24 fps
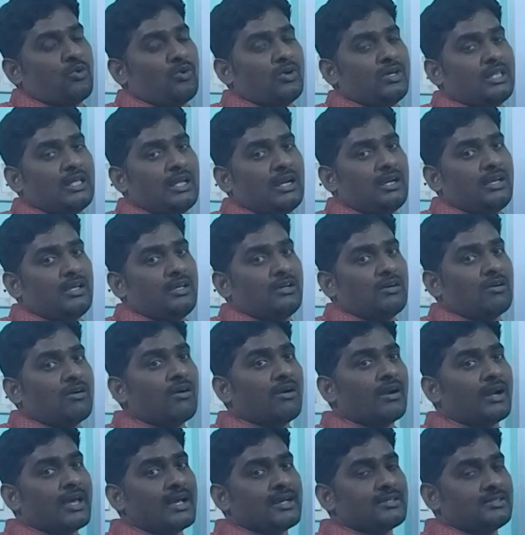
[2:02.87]

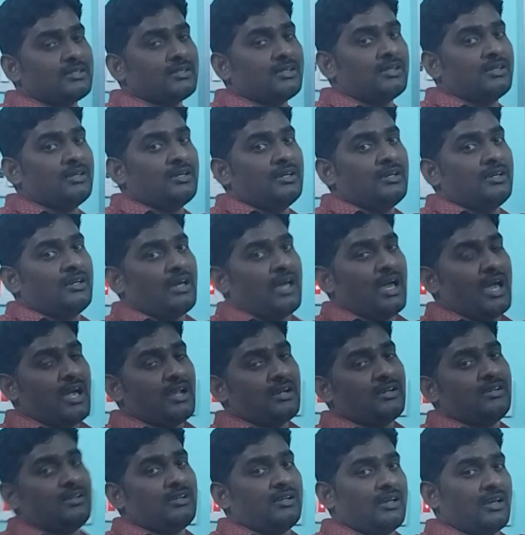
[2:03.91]
togetherly called as
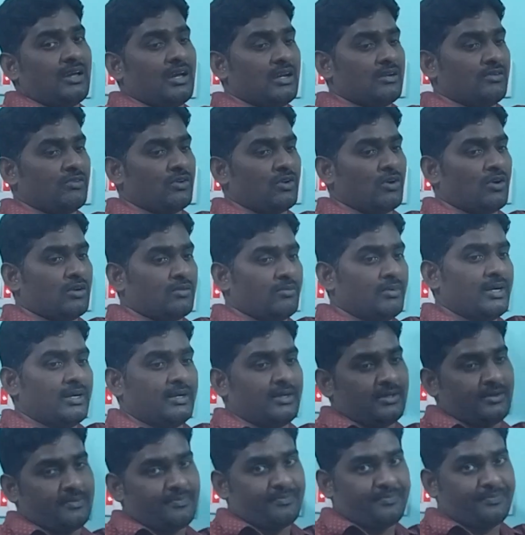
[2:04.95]
an
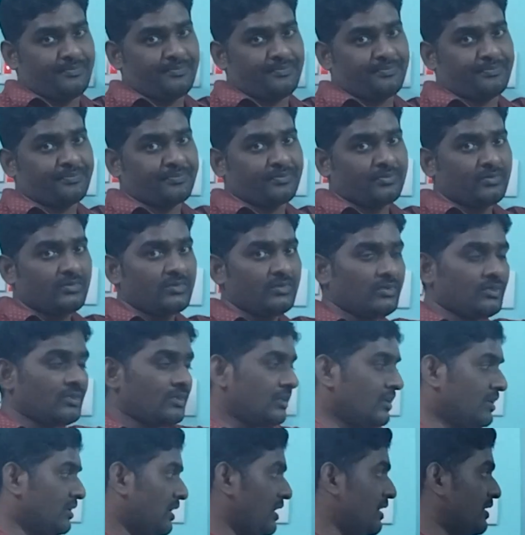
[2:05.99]
environment.
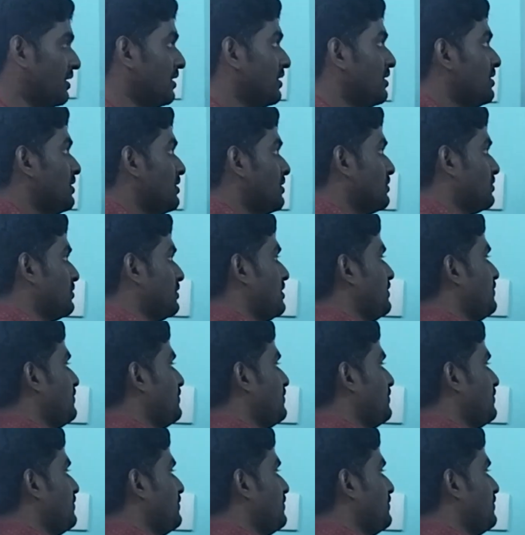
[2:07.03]
Right.